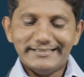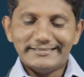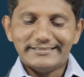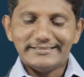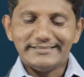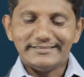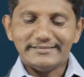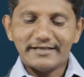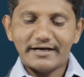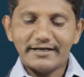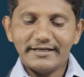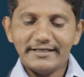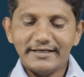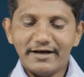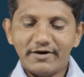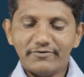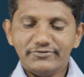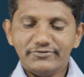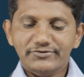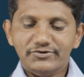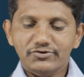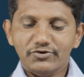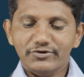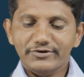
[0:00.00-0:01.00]
Study
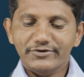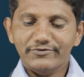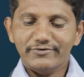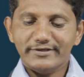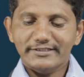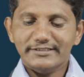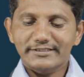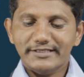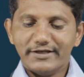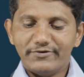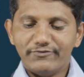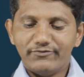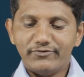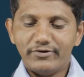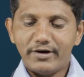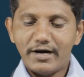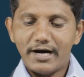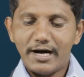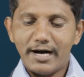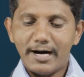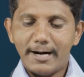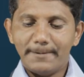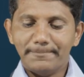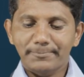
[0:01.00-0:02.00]
of show yourself
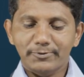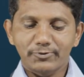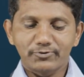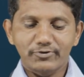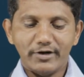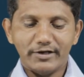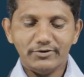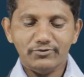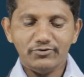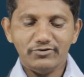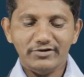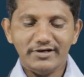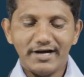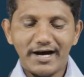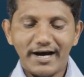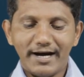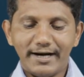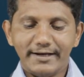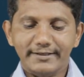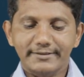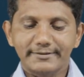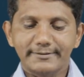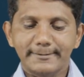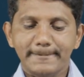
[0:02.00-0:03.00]
approved unto
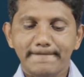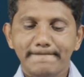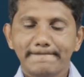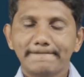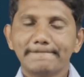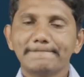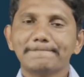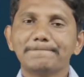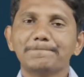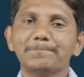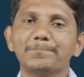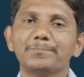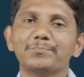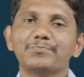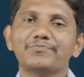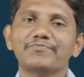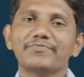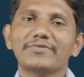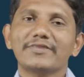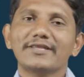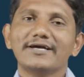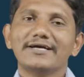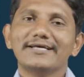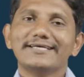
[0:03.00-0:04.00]
God.
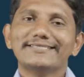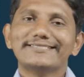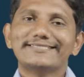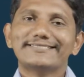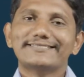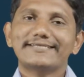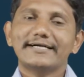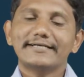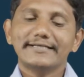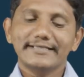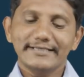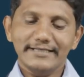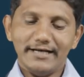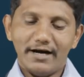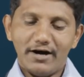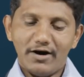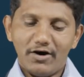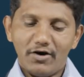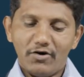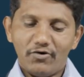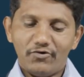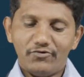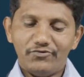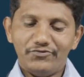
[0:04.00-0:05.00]
Study
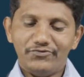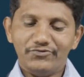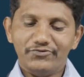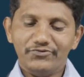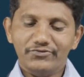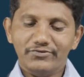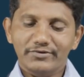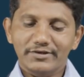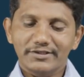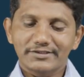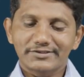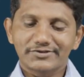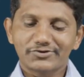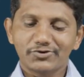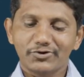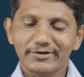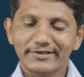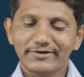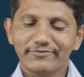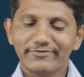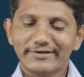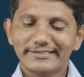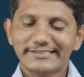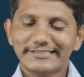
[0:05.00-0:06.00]
of show
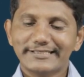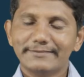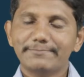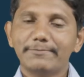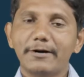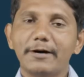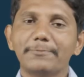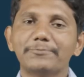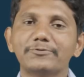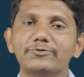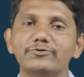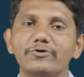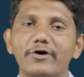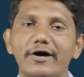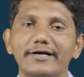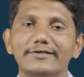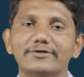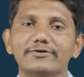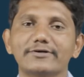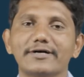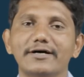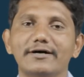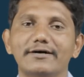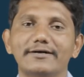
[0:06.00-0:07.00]
yourself approved
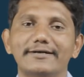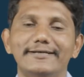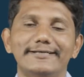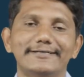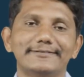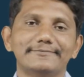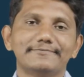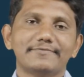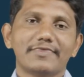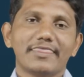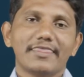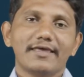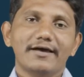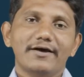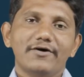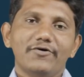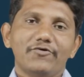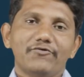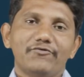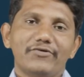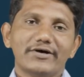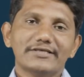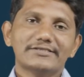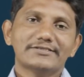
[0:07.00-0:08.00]
unto God.
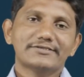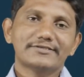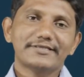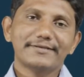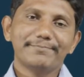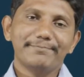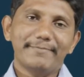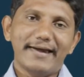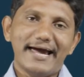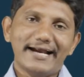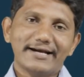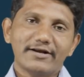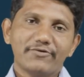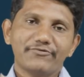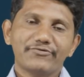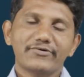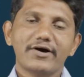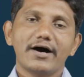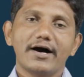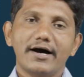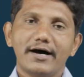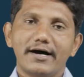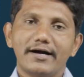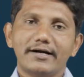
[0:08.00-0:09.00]
First, the man of
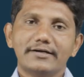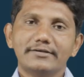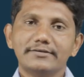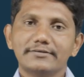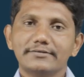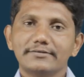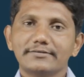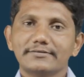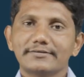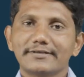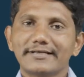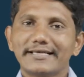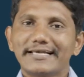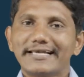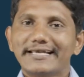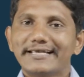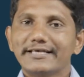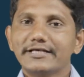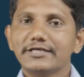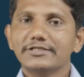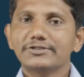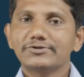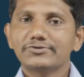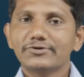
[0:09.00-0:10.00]
God,
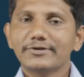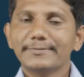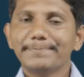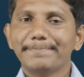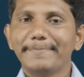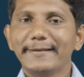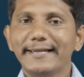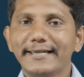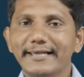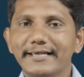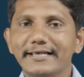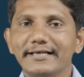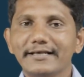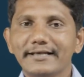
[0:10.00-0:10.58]
he should be